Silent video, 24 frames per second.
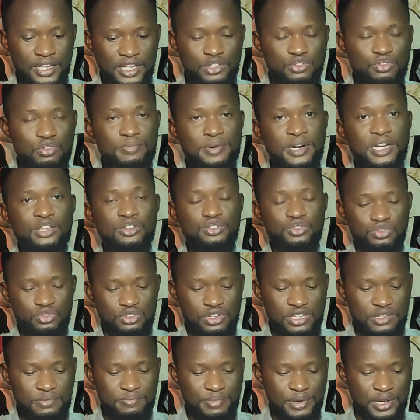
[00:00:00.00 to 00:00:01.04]
It will bring you to
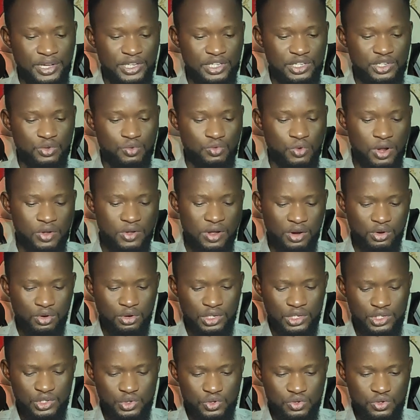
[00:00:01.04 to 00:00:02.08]
this page where you are
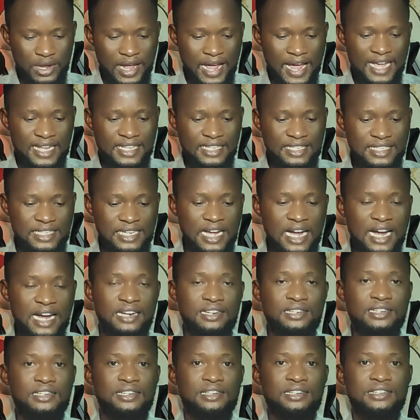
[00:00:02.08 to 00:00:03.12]
going to
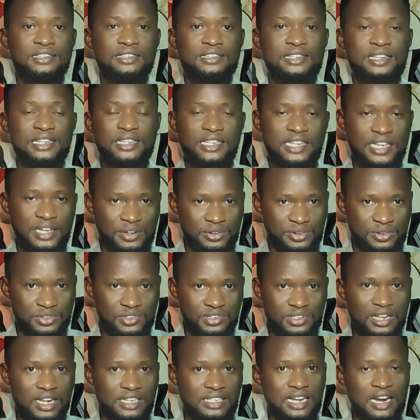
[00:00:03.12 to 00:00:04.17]
enter the
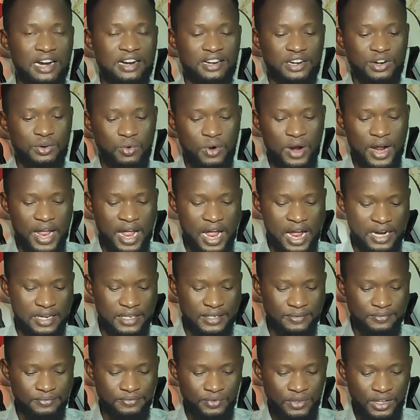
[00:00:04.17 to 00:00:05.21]
details that are
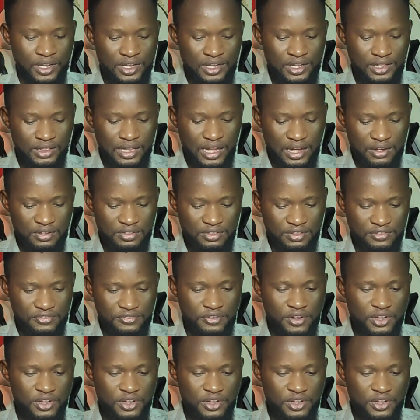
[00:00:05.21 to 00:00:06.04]
required. Now the